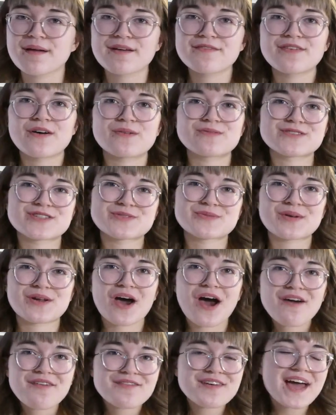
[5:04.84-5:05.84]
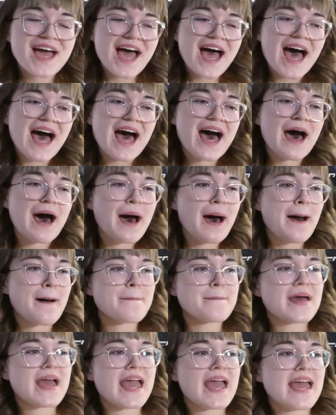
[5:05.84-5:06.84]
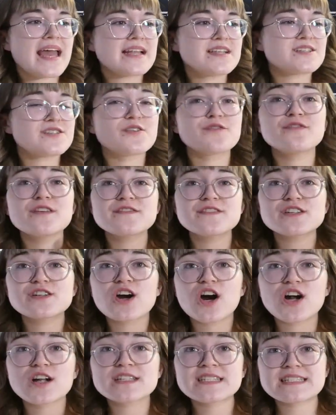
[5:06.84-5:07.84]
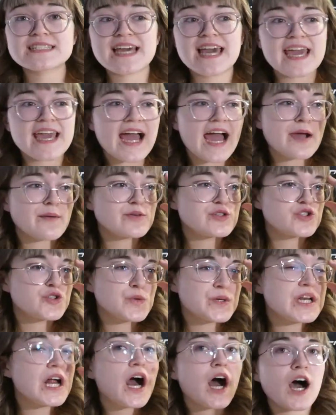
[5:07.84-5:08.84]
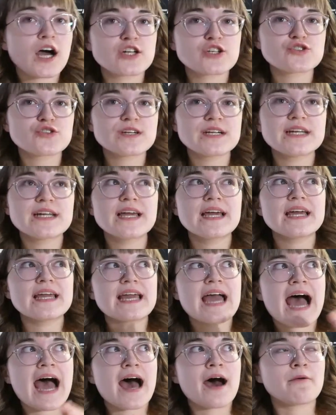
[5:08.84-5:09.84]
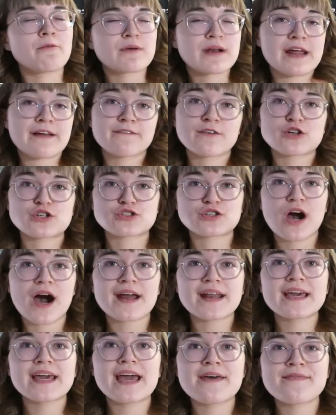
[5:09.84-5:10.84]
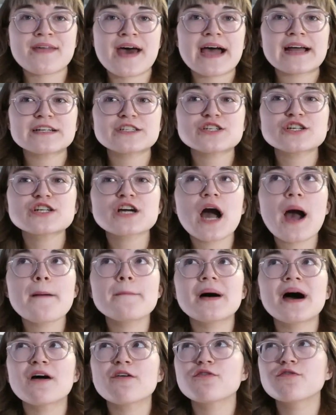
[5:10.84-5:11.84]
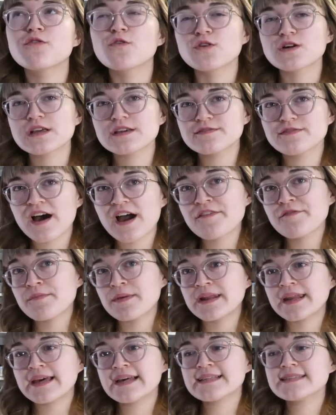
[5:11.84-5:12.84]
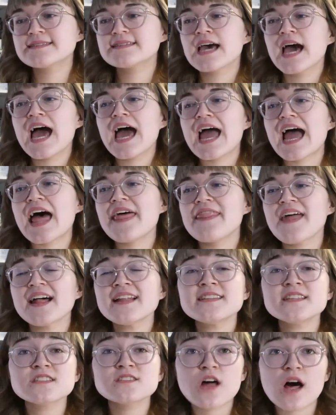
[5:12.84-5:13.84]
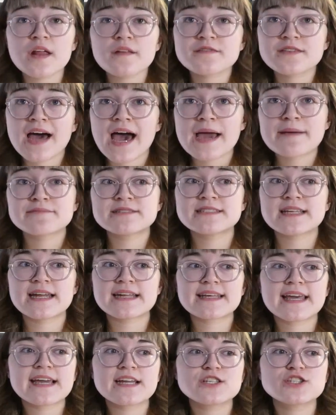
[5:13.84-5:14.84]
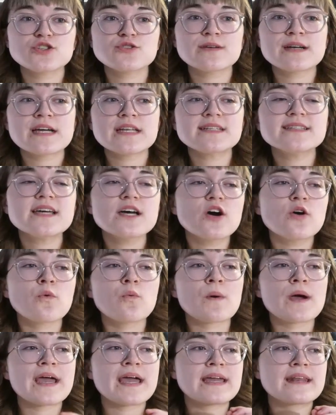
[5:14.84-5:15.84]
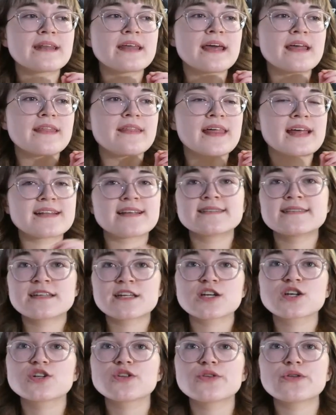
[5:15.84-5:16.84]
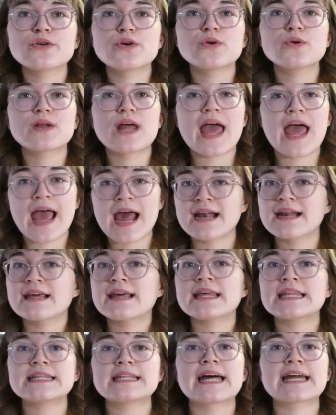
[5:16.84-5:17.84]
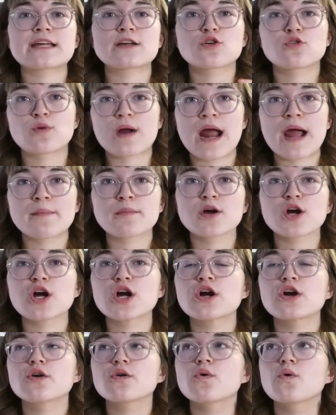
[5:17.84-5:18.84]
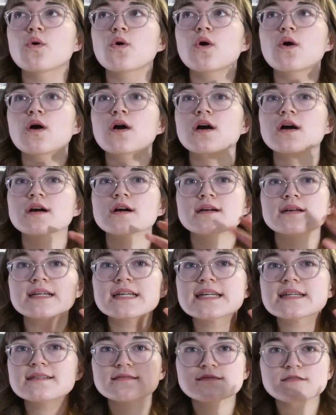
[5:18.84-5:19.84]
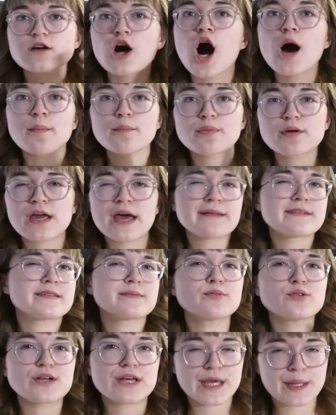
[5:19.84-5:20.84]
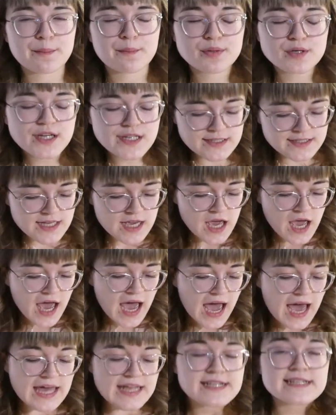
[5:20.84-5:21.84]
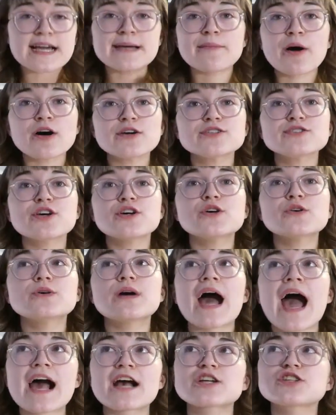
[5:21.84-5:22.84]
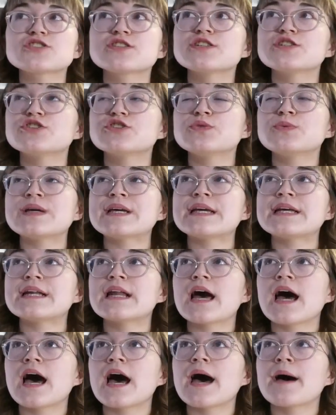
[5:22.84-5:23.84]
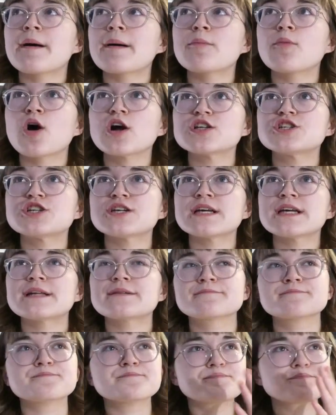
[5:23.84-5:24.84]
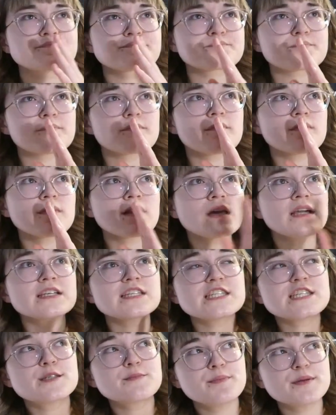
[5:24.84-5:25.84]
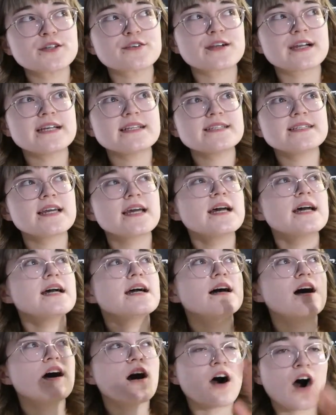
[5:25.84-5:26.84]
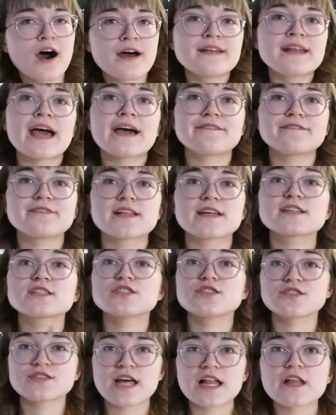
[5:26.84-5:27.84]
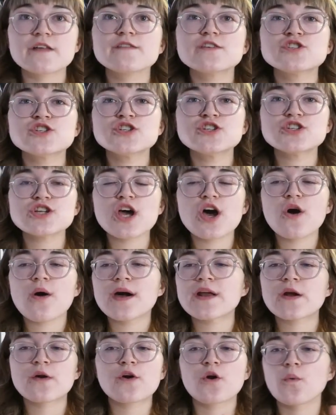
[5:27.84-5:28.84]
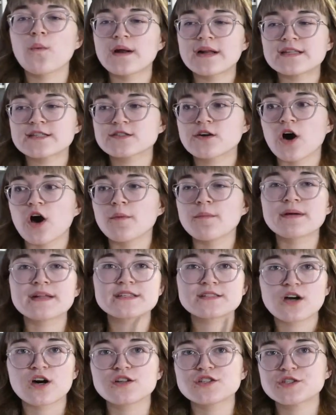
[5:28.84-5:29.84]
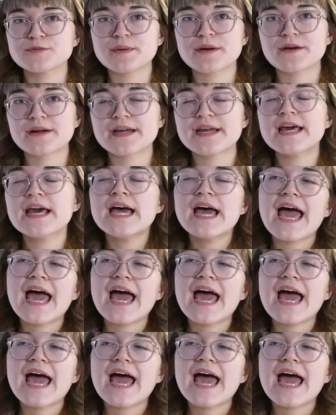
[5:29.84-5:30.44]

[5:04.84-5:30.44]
my phone just went off. And so 50 cards a day, I was doing 100 when I first got it, and that took about 45 minutes, and that's a lot of time to dedicate to it when that doesn't include any like grammar or comprehensible input. And I'm also actually doing, I'm watching Spirit on Netflix, their television show. I don't know what it's called, but it's called Spirit.